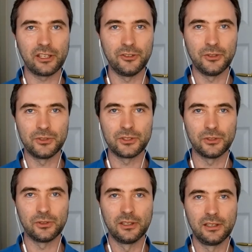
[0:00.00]
do
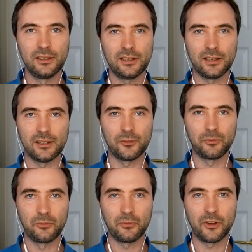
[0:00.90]
to
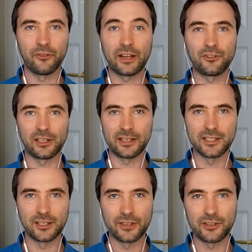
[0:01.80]
evangelize
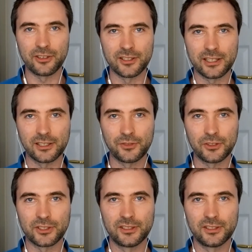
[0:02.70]
innovation at Salesforce?